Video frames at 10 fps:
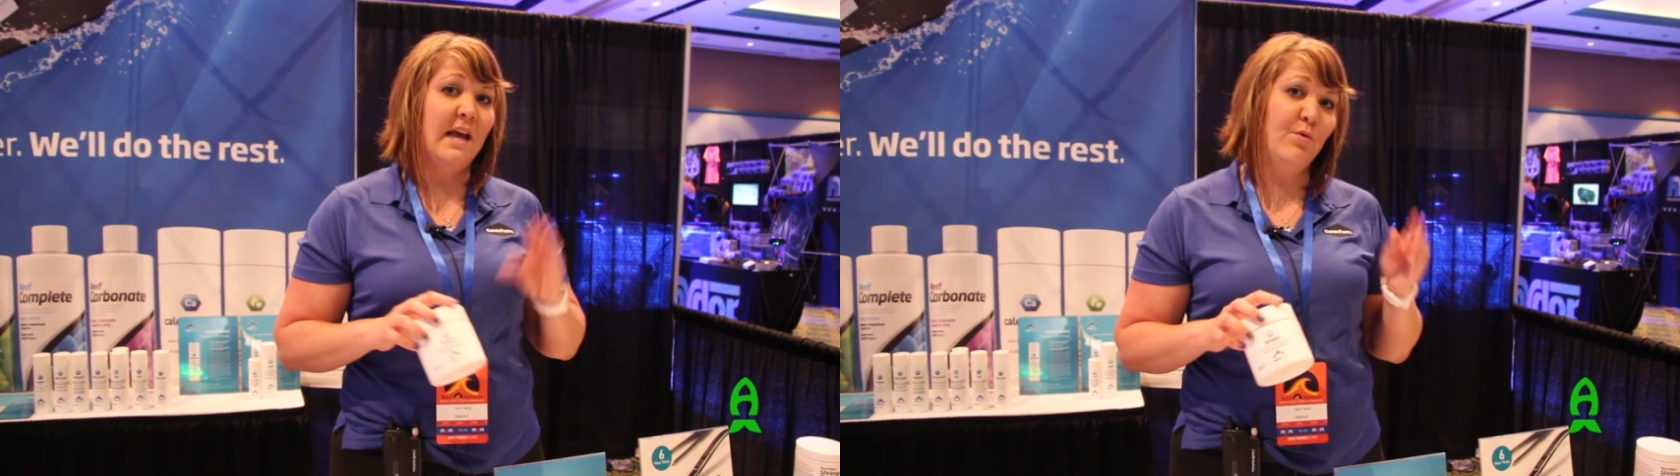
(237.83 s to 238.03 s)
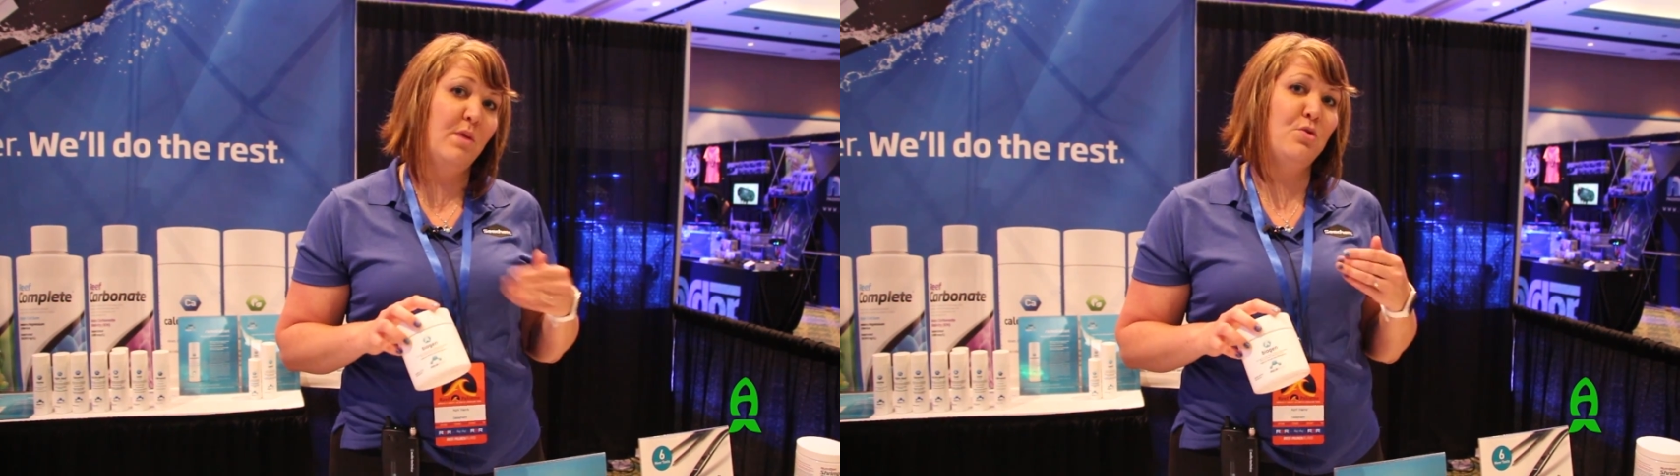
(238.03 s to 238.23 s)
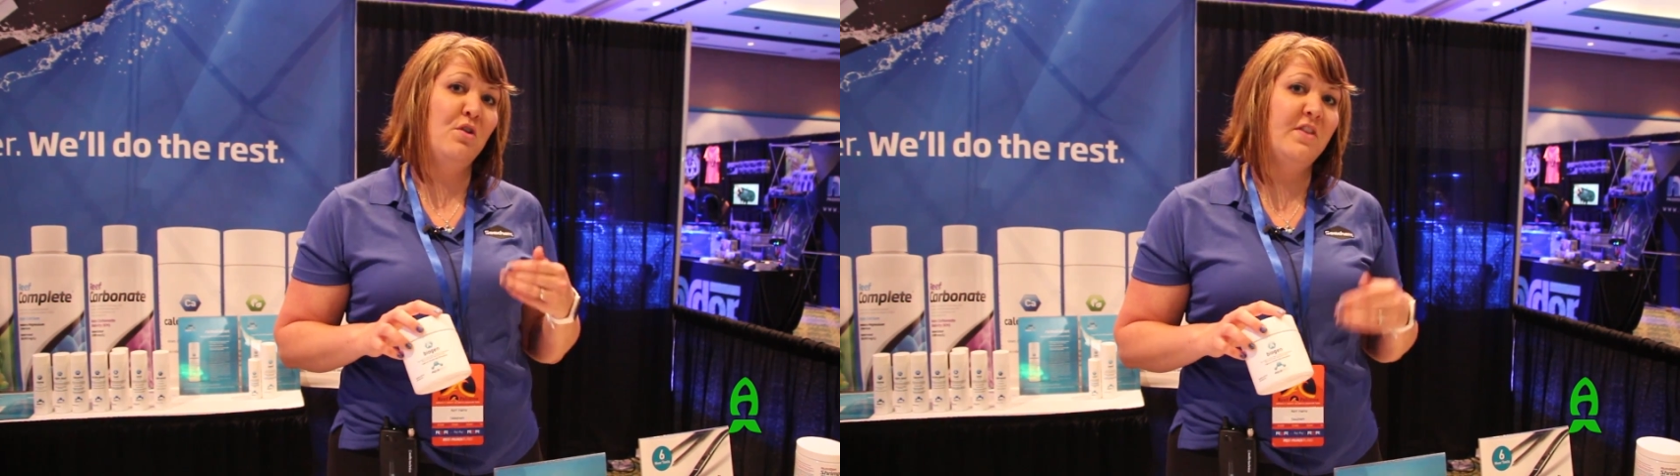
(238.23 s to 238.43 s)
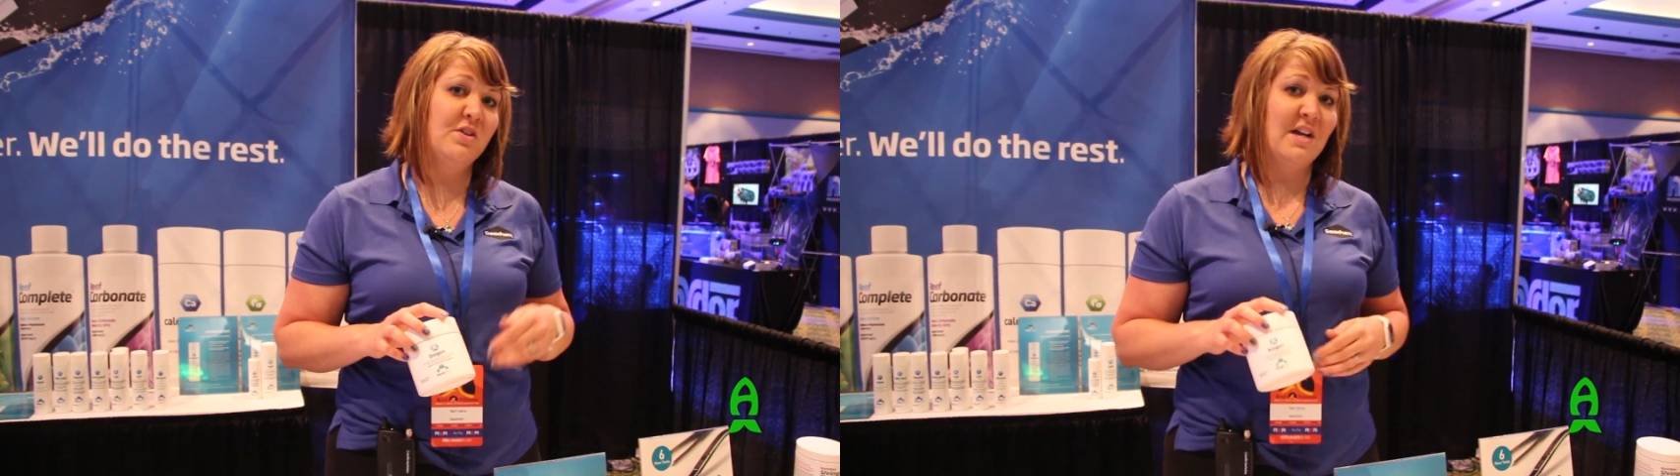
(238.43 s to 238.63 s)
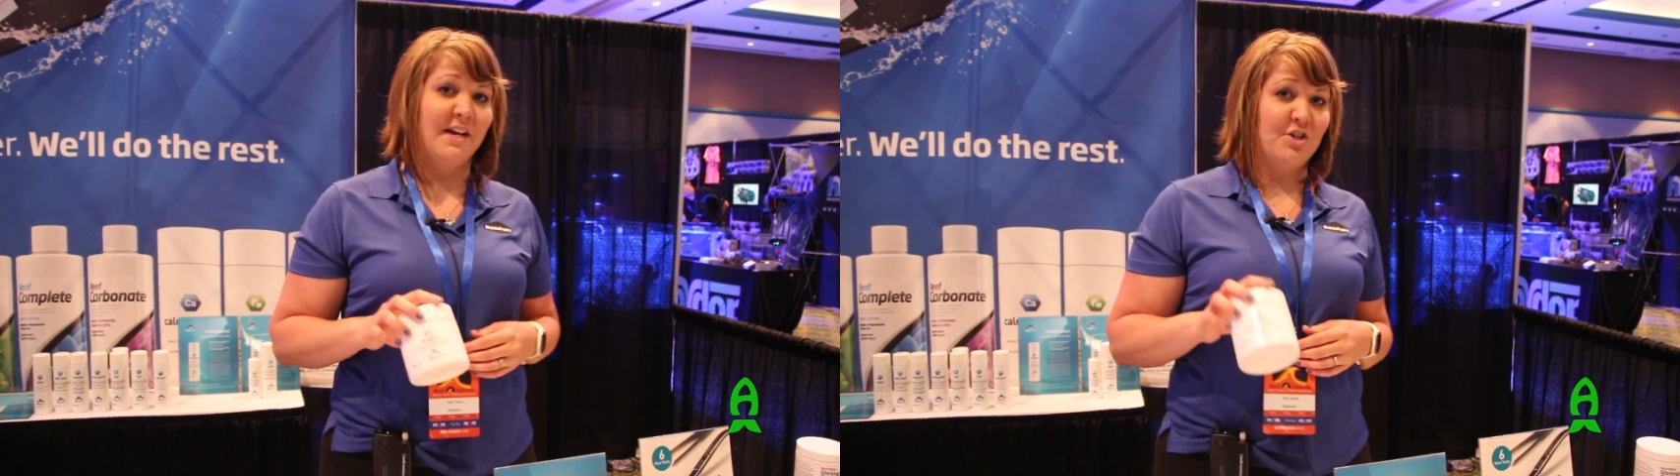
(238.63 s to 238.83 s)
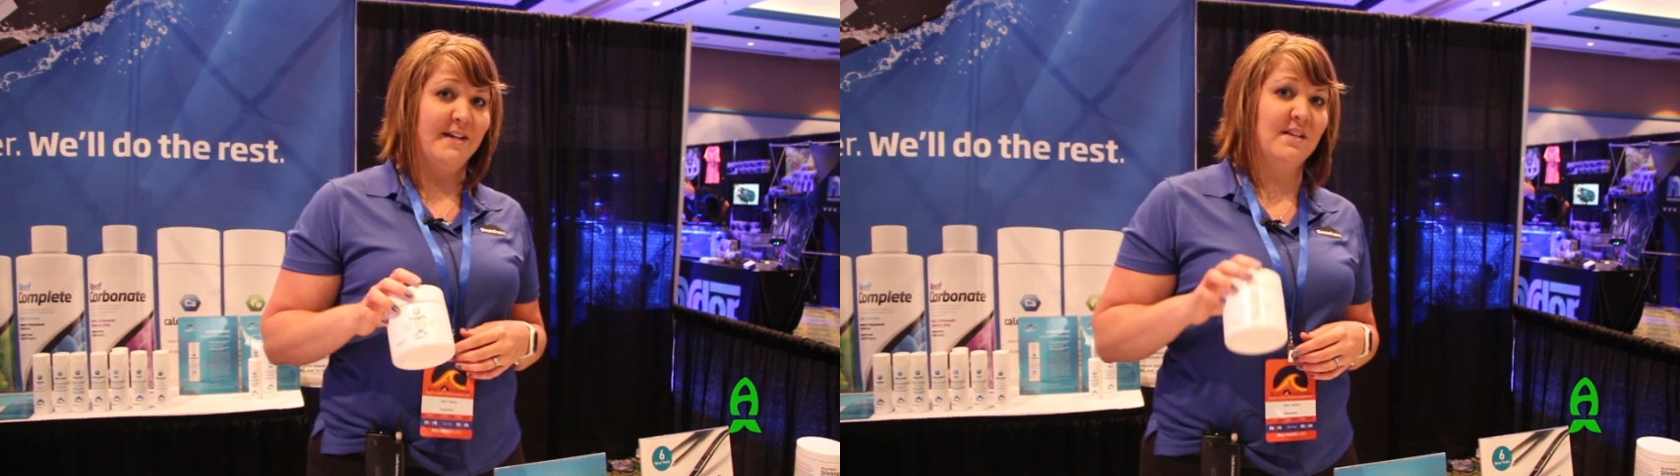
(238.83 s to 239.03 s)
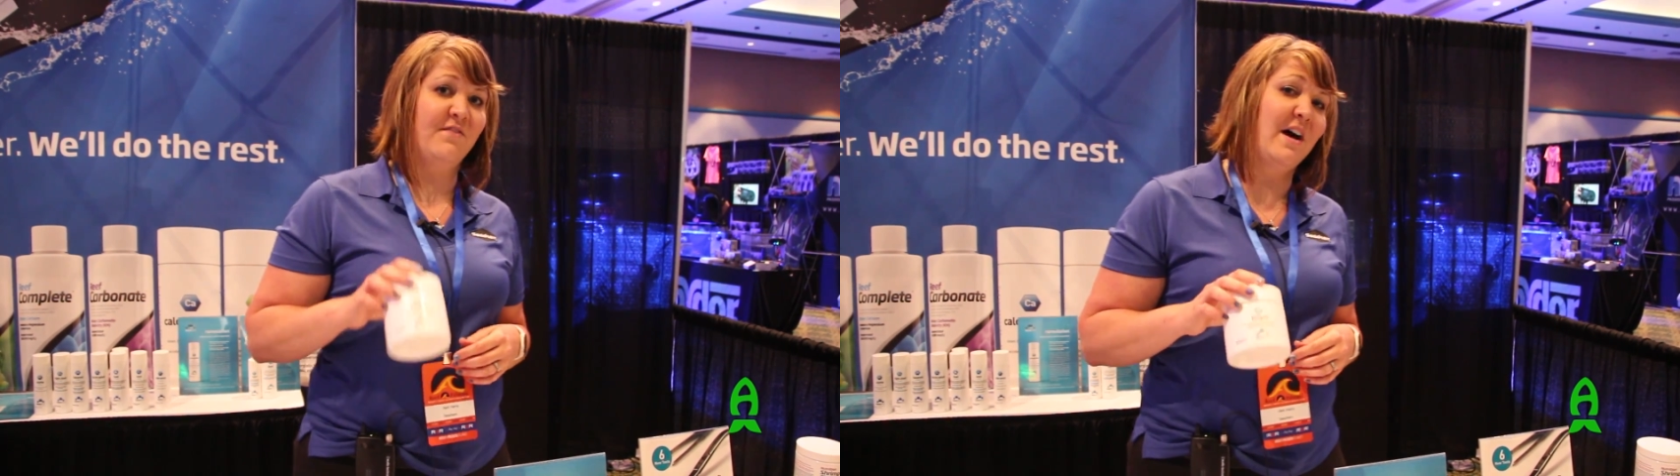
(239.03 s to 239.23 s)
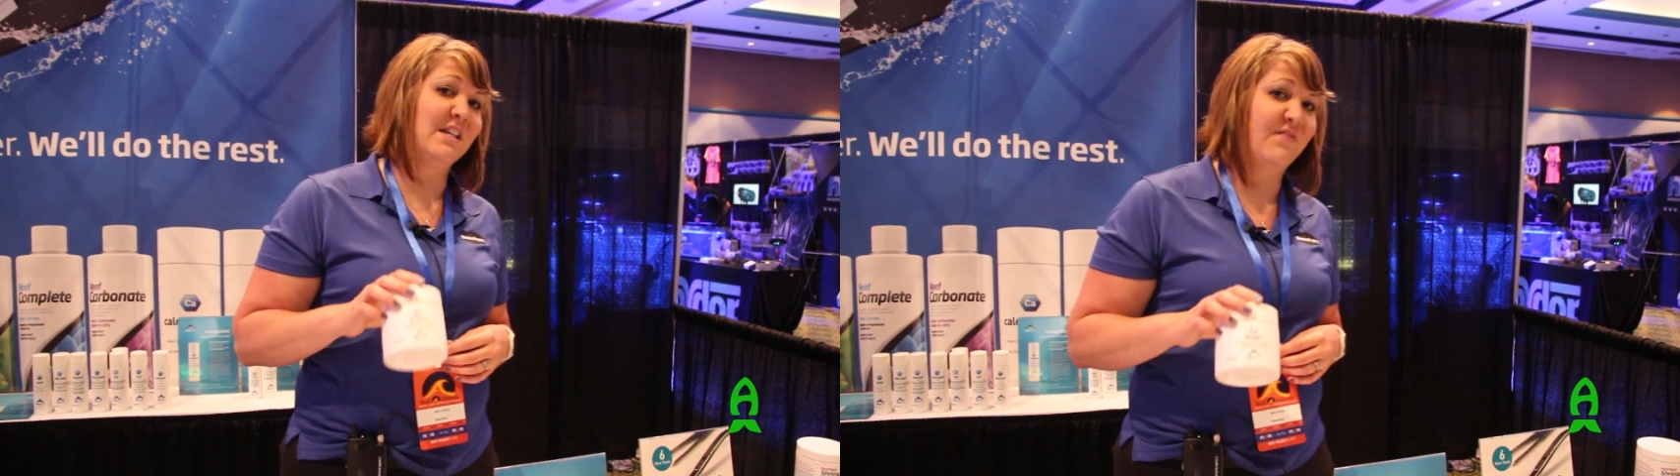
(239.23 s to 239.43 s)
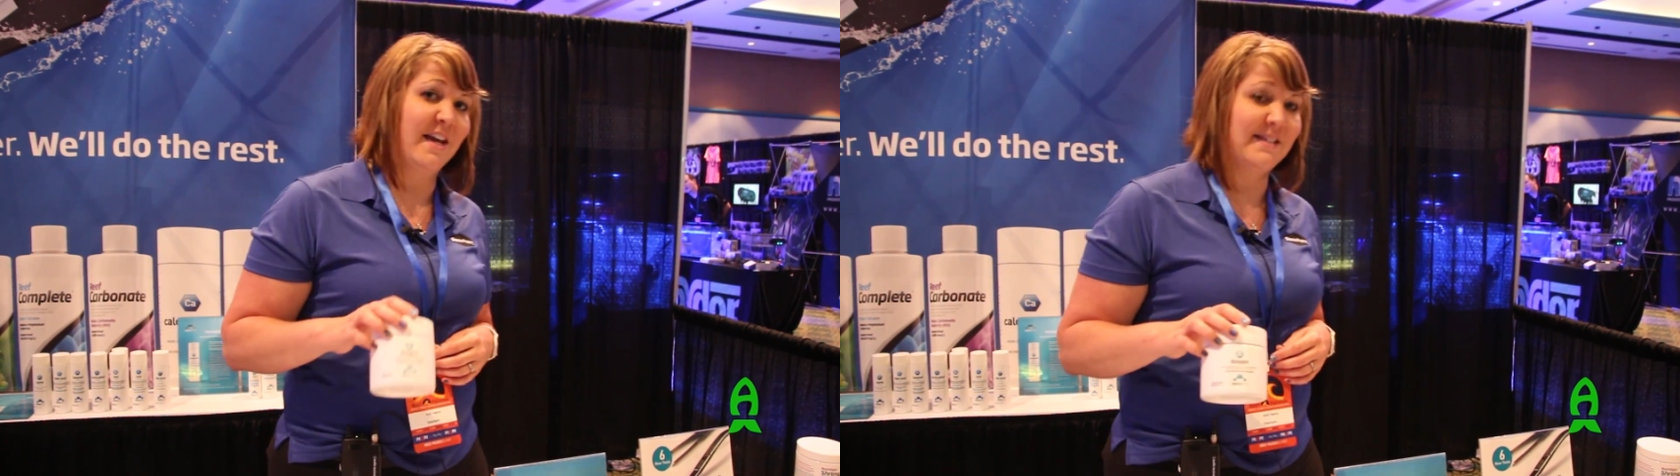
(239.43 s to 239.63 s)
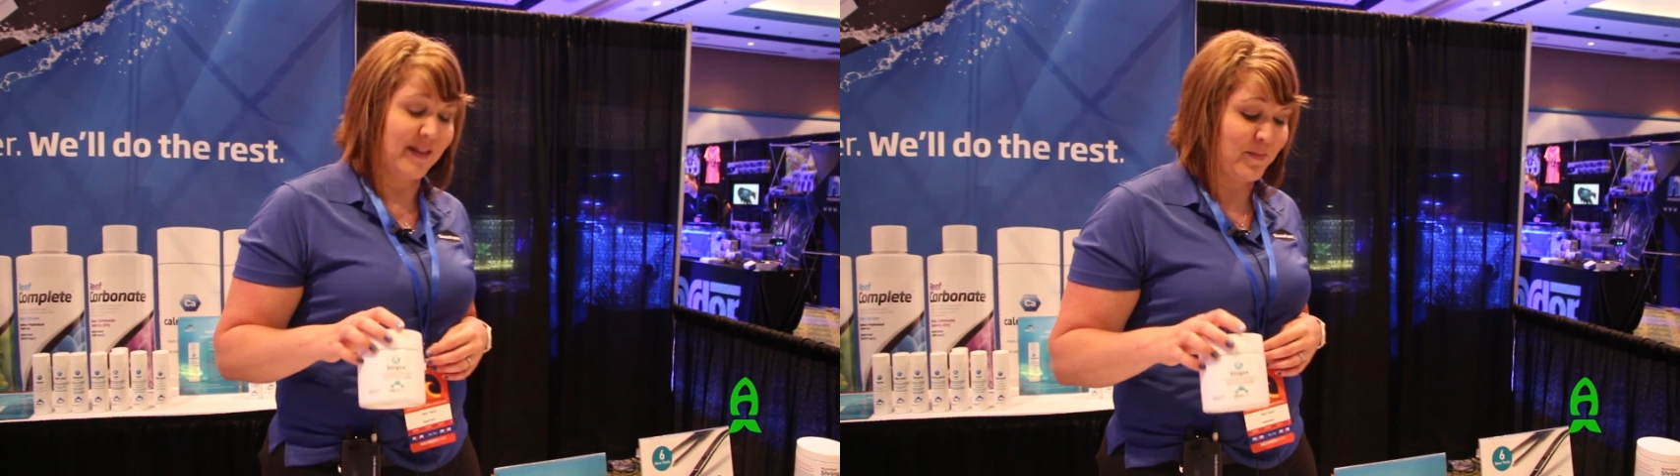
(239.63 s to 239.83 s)
and remove those nitrates and
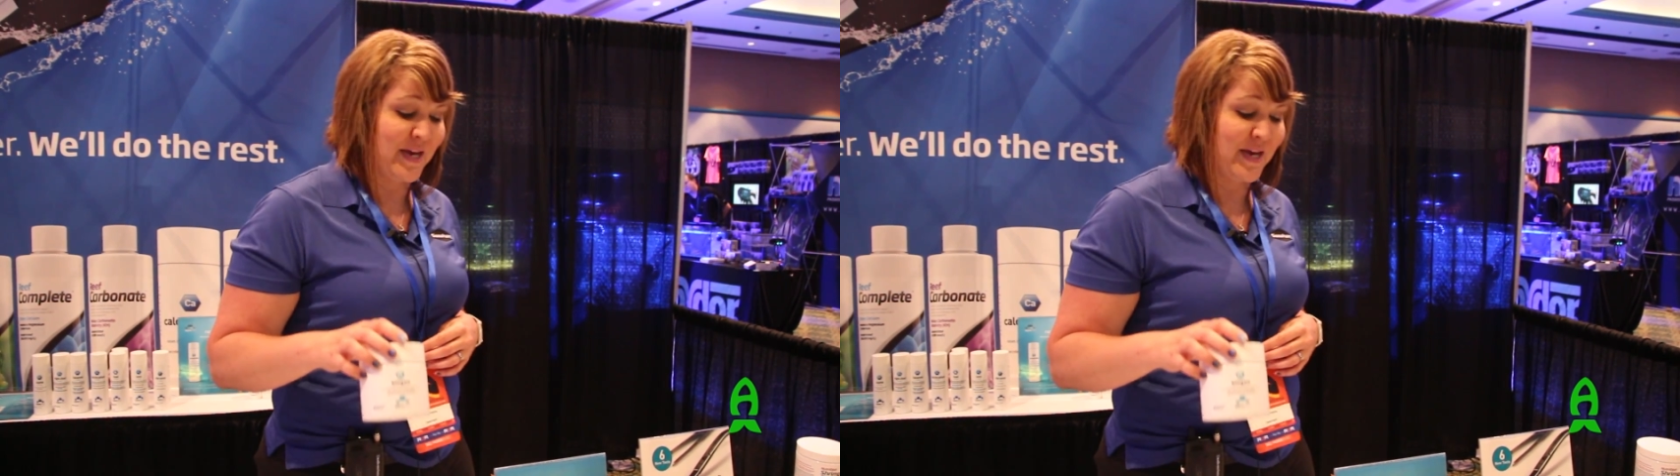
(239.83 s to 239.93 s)
phosphates in the